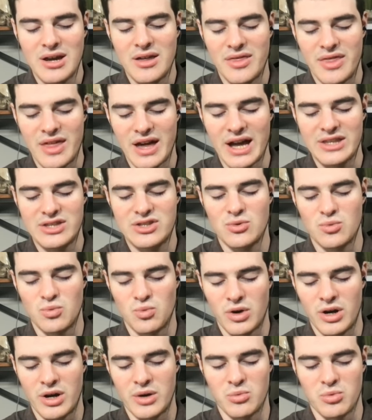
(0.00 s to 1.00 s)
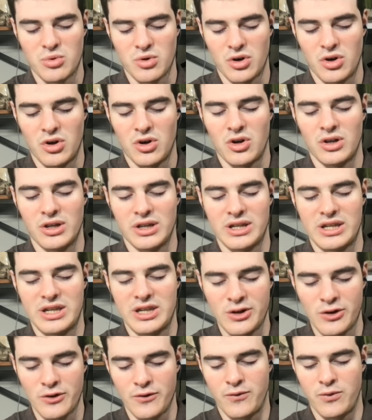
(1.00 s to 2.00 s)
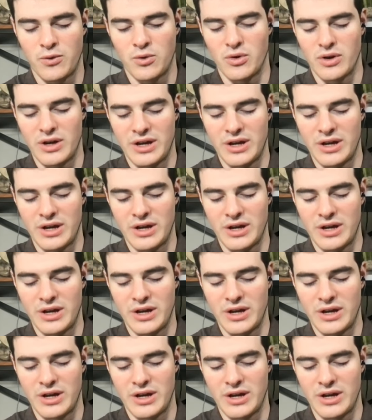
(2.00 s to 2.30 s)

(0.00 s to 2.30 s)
That's what we're all here for.